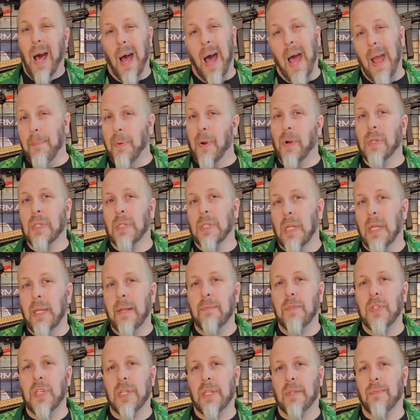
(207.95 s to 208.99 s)
I personally
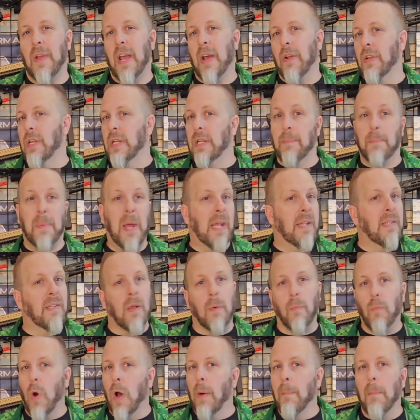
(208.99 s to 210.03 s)
have just found it depends
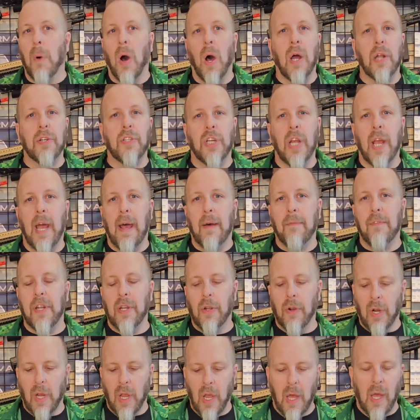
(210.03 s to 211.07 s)
on what mods you have
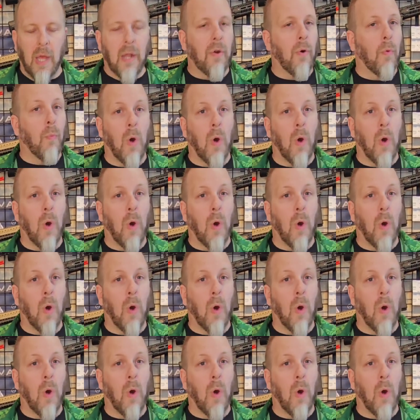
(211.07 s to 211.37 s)
in your gun